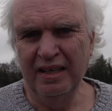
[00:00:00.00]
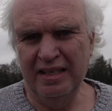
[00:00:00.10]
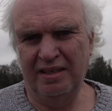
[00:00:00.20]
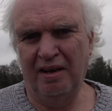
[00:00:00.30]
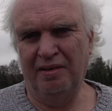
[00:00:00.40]

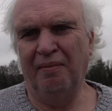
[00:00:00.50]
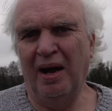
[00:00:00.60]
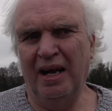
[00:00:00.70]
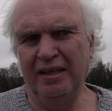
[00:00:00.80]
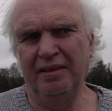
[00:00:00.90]
It's the only
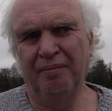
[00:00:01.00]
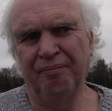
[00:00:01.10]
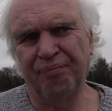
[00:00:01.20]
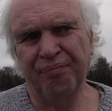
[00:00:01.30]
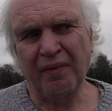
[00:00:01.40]
way,
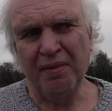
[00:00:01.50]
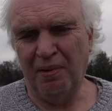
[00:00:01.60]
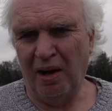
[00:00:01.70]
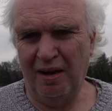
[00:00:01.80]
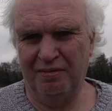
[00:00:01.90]

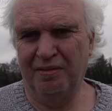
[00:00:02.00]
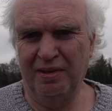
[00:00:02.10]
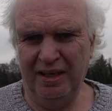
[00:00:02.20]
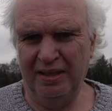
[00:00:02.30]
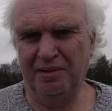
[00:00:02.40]
but I haven't
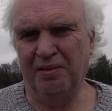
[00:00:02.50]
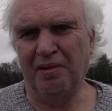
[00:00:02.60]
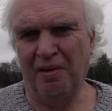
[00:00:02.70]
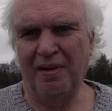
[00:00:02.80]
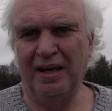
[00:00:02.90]
really sort of
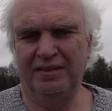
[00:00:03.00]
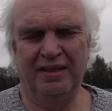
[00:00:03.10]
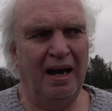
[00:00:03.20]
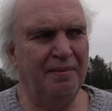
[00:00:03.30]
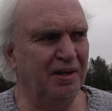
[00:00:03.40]
got round to
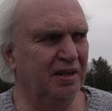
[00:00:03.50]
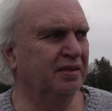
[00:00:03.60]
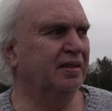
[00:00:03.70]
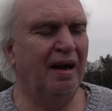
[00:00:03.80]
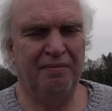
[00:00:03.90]
that
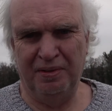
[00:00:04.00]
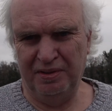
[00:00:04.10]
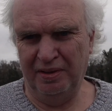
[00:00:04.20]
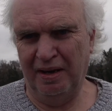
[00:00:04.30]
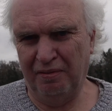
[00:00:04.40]
because I've been
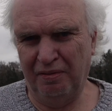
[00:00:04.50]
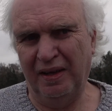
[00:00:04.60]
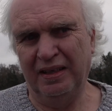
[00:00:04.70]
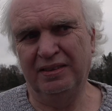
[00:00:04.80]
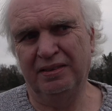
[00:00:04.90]
doing other
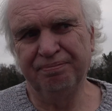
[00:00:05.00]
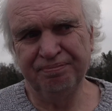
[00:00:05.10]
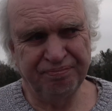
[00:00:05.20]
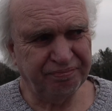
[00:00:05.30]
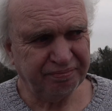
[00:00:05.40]
things.
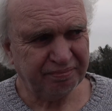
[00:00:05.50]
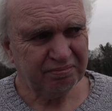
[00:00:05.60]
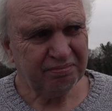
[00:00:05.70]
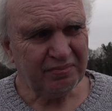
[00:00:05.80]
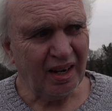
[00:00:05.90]

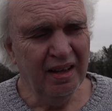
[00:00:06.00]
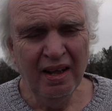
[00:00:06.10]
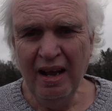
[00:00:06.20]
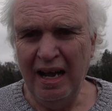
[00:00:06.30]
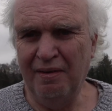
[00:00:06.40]

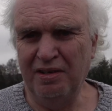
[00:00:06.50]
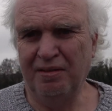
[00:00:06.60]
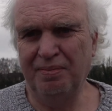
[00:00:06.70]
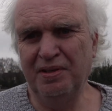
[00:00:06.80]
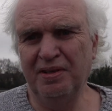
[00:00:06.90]
Anyway, so
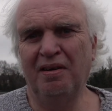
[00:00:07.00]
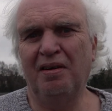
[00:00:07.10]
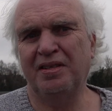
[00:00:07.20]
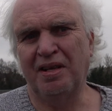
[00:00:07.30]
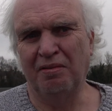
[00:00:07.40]
I've been doing a
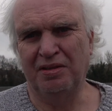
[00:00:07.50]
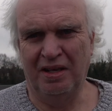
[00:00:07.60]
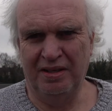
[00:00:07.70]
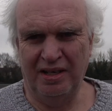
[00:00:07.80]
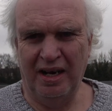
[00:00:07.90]
lot of soul
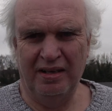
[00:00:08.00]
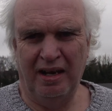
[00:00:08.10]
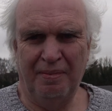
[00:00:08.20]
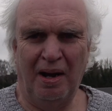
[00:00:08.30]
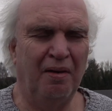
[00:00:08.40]
searching
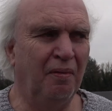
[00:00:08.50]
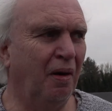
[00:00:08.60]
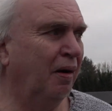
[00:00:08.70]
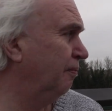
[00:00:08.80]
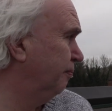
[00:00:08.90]
about
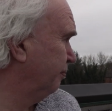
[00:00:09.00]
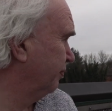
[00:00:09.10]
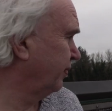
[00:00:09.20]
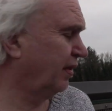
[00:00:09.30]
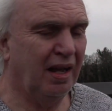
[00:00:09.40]
what
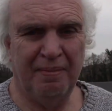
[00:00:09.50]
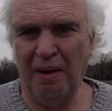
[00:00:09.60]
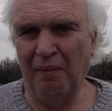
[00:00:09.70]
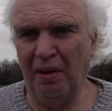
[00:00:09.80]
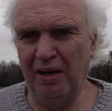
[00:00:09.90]

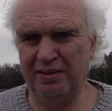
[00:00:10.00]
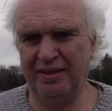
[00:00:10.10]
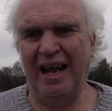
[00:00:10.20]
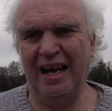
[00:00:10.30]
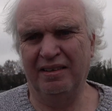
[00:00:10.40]
I
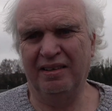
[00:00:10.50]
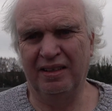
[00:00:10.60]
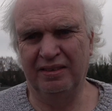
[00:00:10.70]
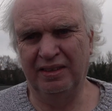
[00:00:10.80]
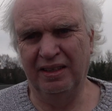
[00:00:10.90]
can and
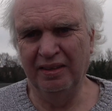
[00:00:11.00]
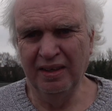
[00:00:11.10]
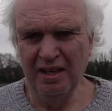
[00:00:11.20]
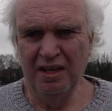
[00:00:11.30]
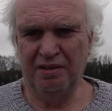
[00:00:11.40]
can't do.
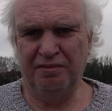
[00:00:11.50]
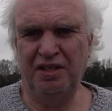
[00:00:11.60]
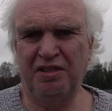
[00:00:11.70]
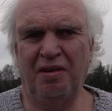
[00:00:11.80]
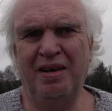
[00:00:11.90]
So I've
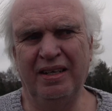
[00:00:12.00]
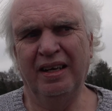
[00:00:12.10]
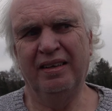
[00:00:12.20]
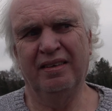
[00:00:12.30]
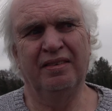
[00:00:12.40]

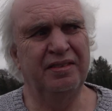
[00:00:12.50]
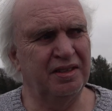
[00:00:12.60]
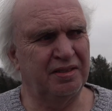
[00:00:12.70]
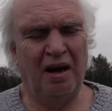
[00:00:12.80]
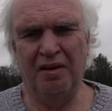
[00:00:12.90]
decided to
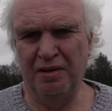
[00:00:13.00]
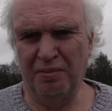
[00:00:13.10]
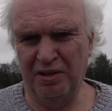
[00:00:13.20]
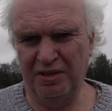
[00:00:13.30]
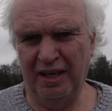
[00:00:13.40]
start a new
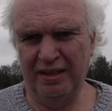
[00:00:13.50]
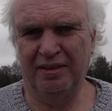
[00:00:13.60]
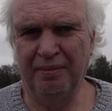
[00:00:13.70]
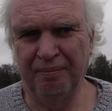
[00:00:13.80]
project.